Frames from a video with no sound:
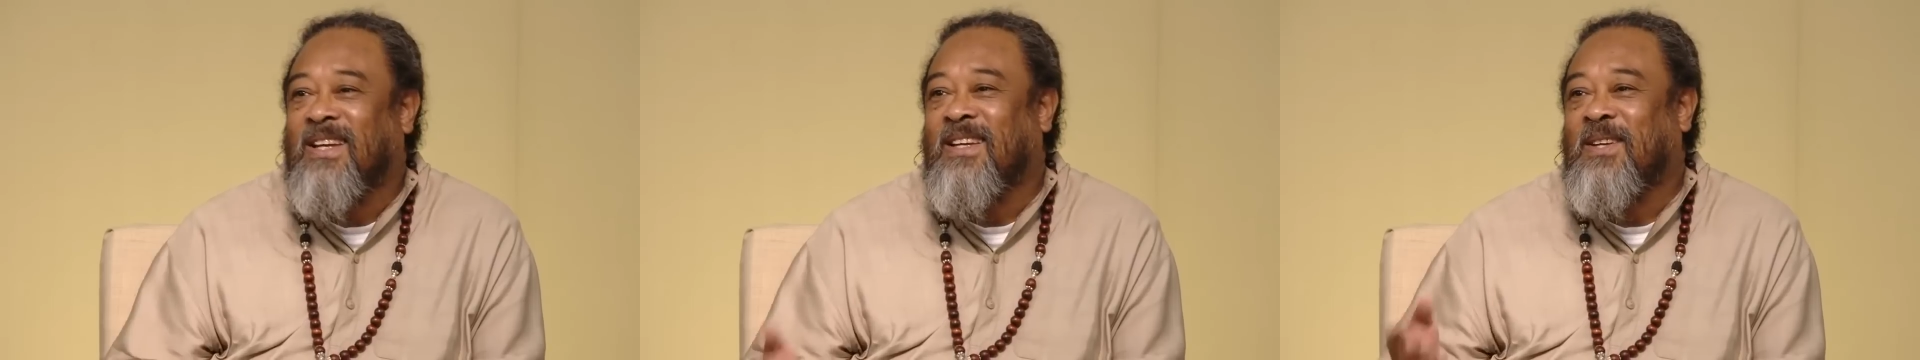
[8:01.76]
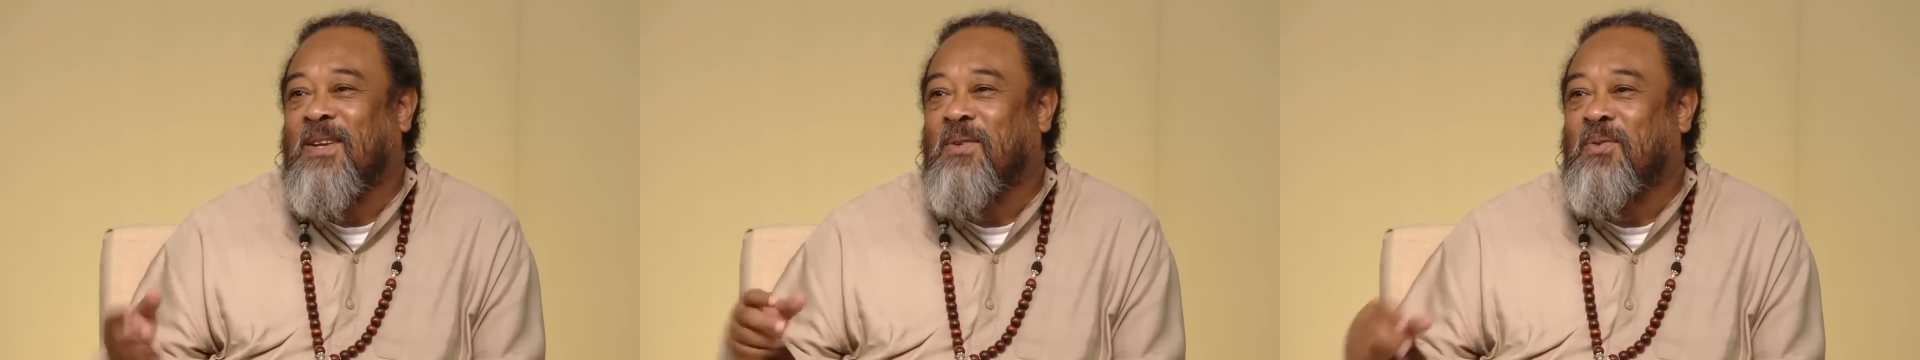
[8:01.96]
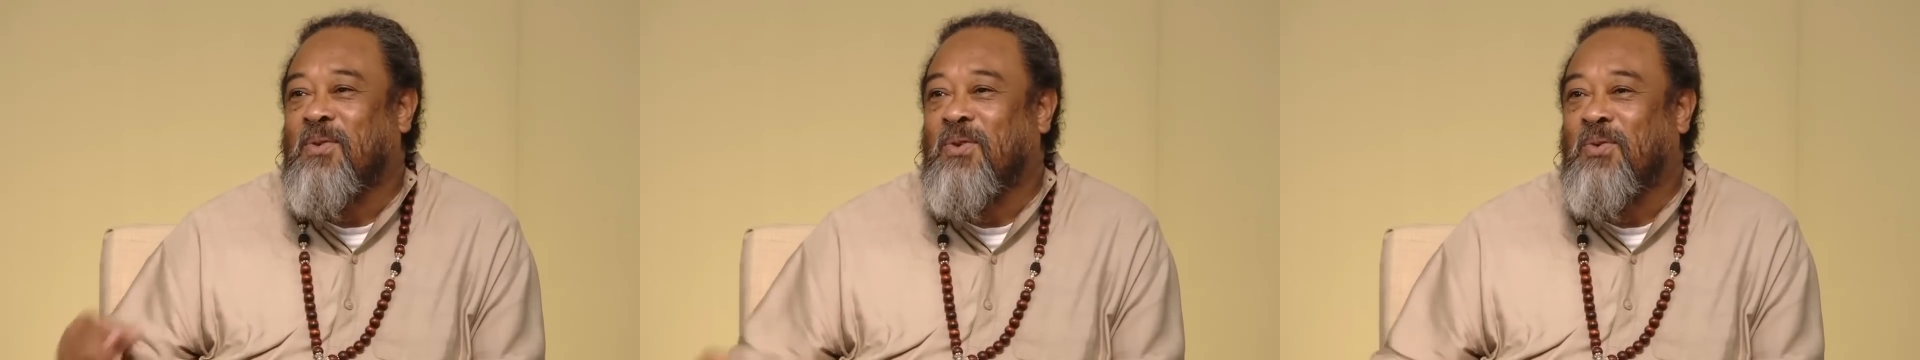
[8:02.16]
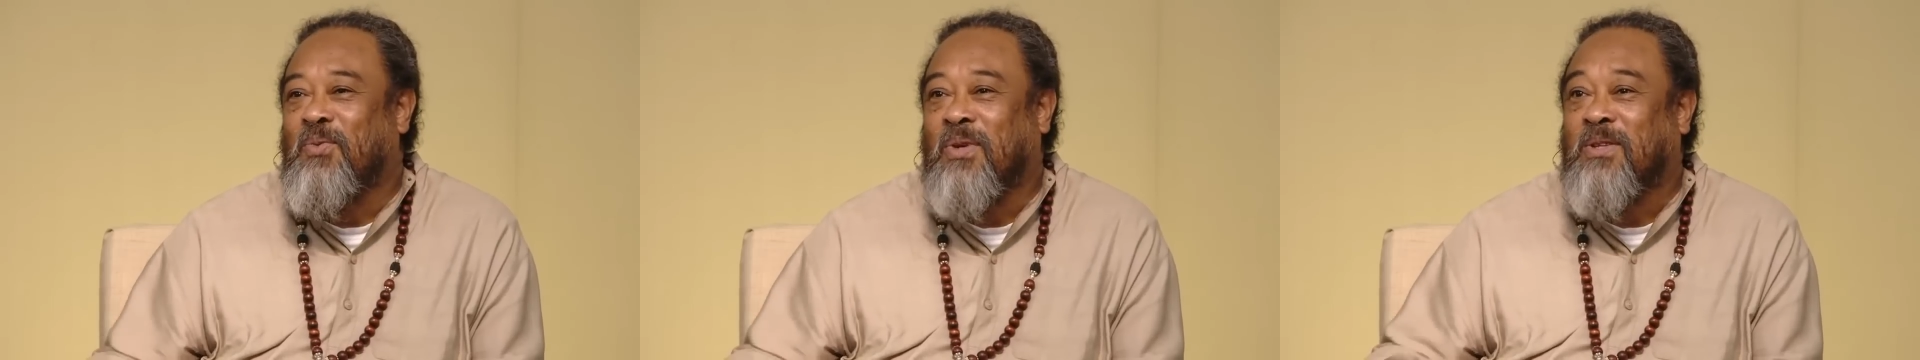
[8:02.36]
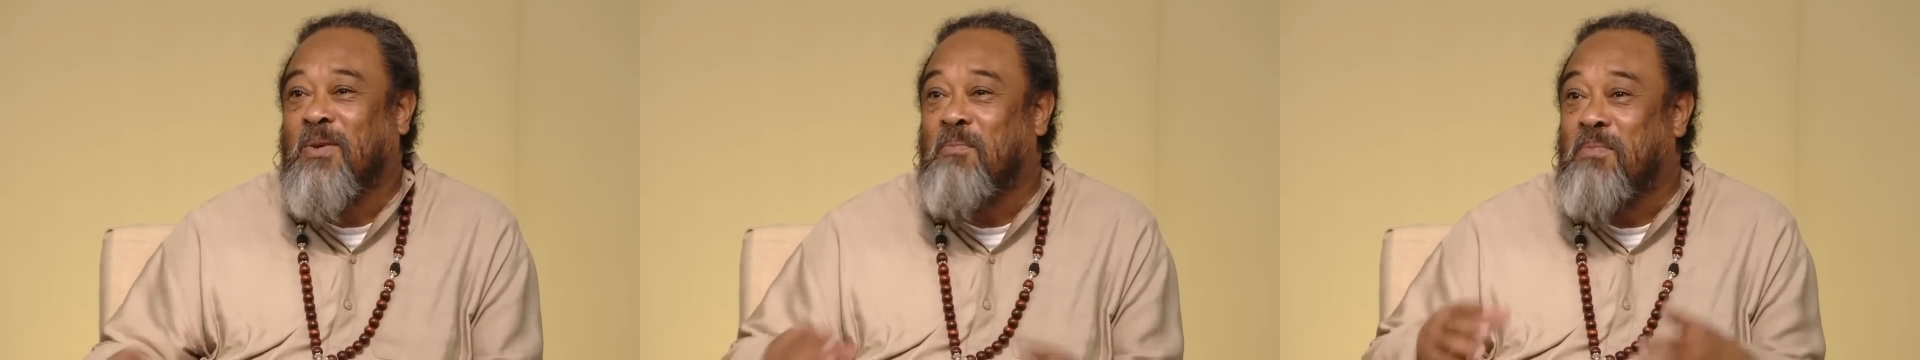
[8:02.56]
I can give you.
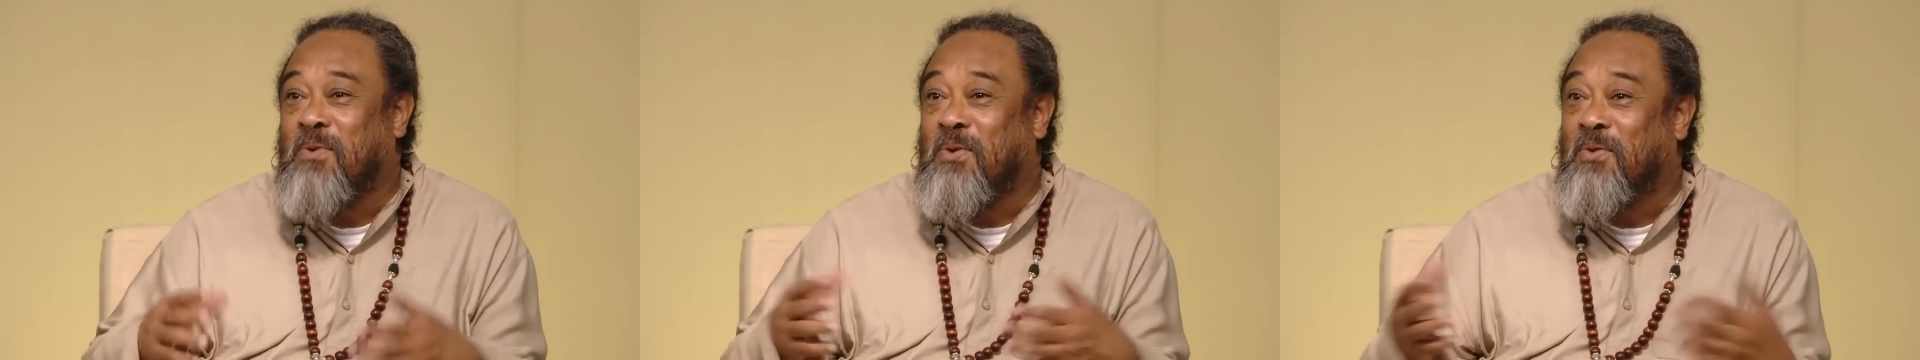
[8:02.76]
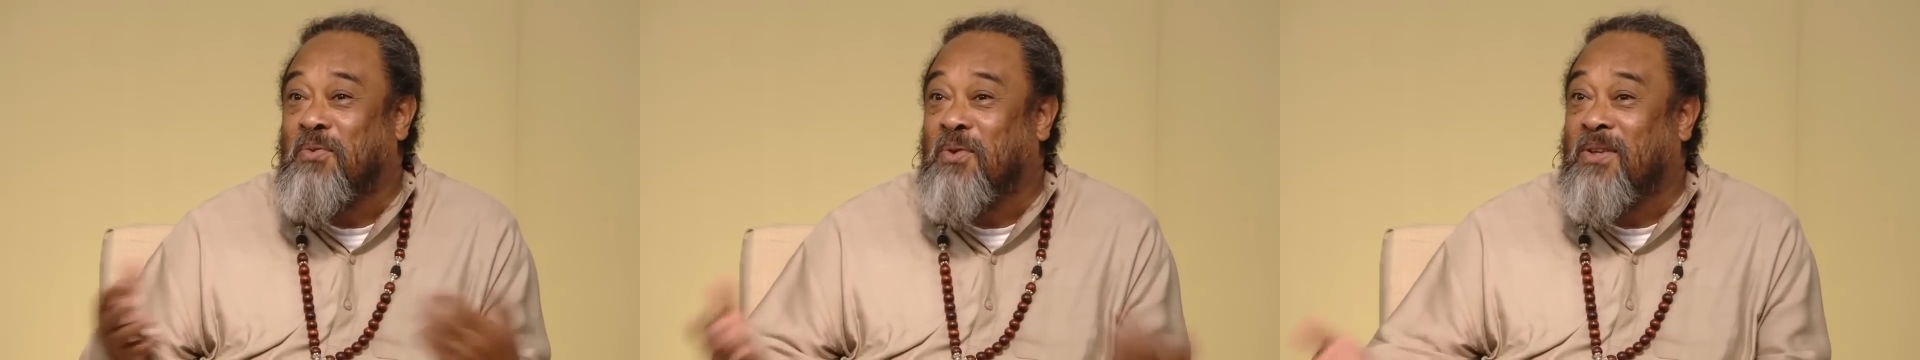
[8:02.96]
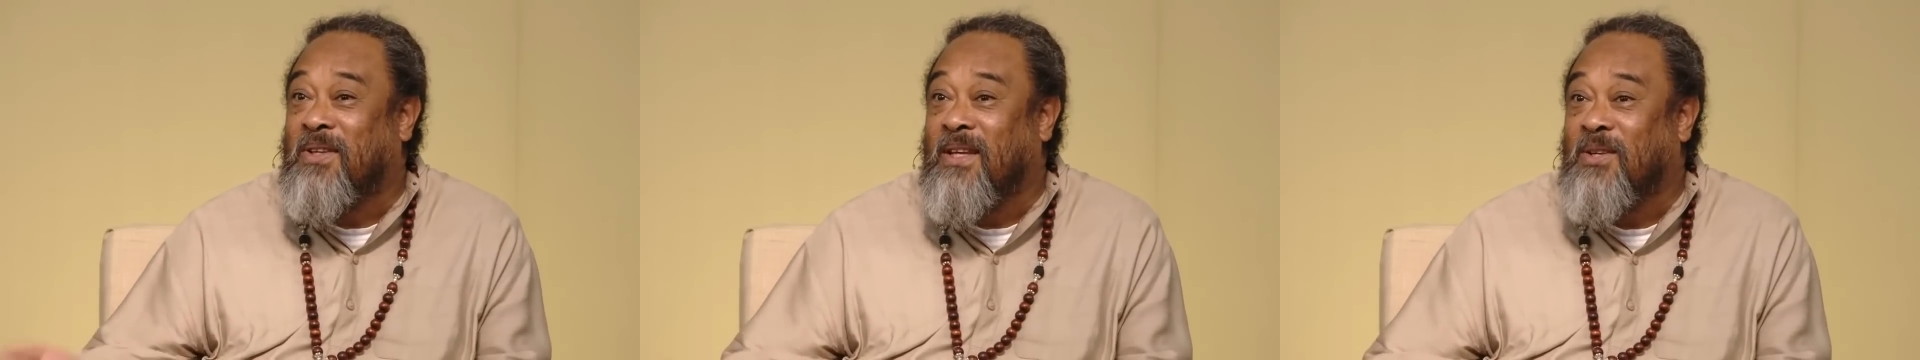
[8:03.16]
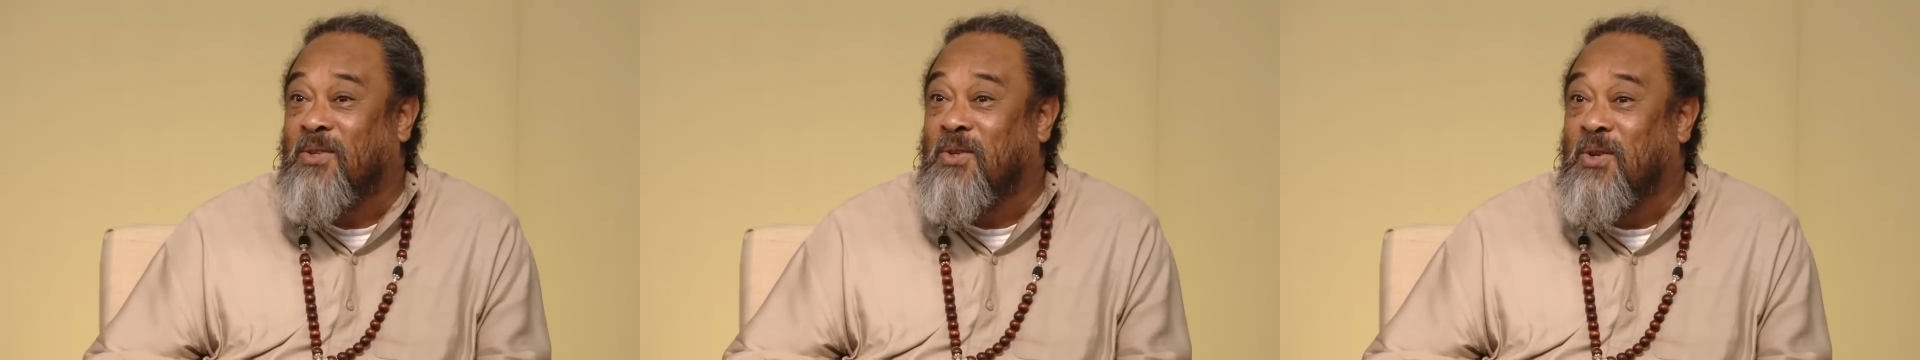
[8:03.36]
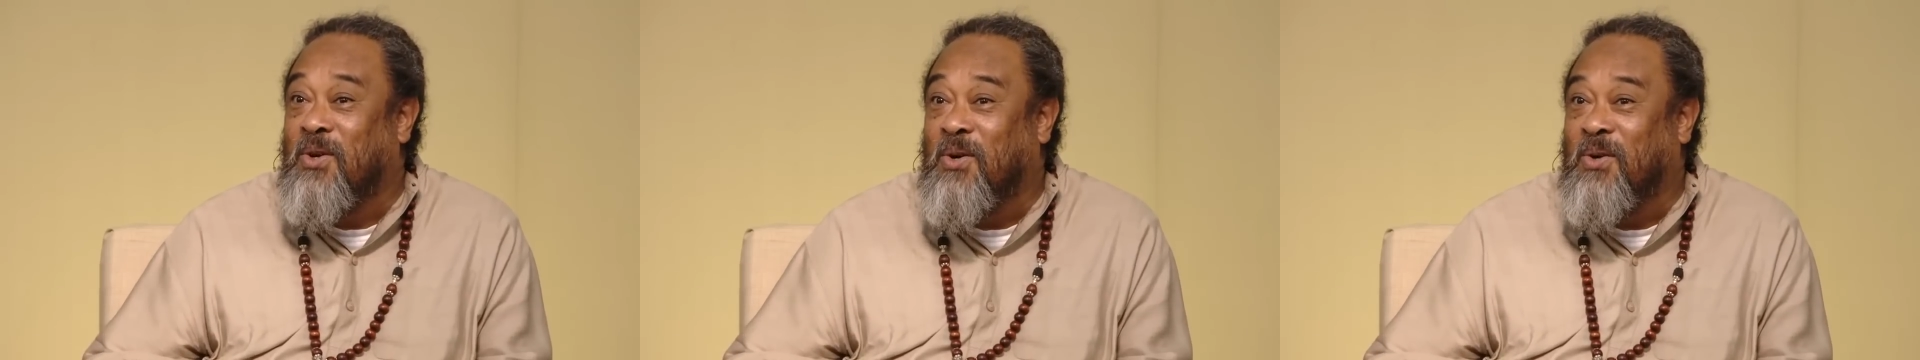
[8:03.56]
What a beautiful thing
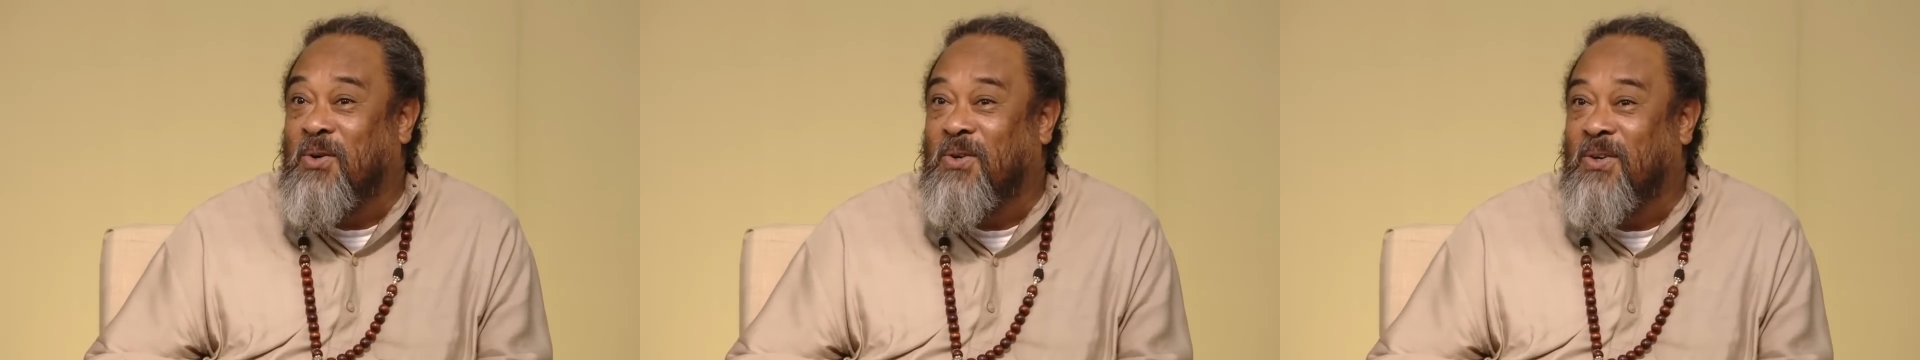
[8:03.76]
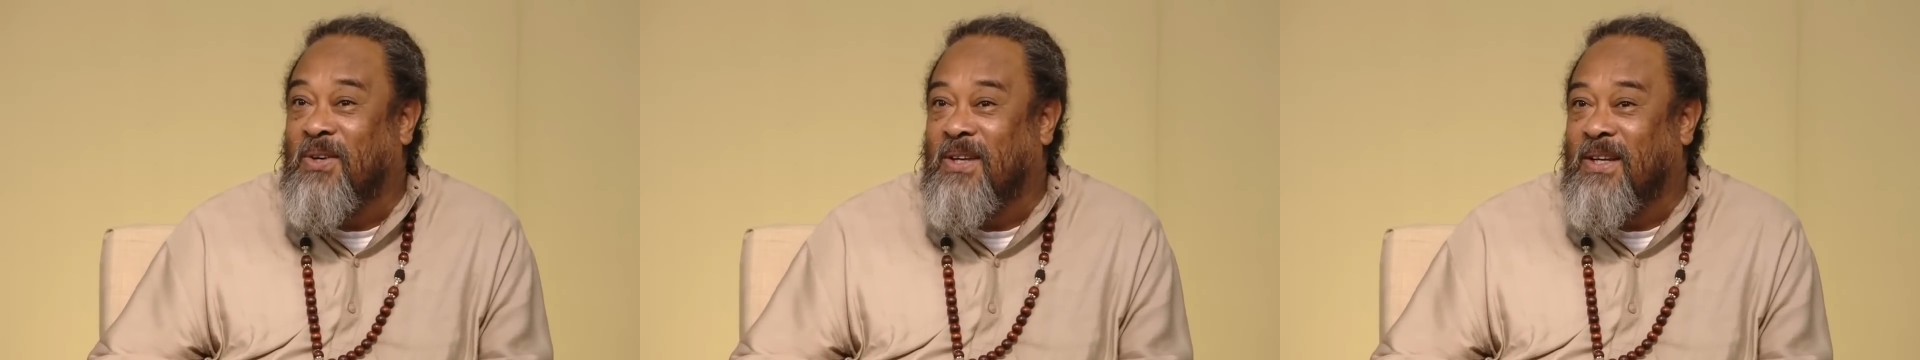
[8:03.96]
to know.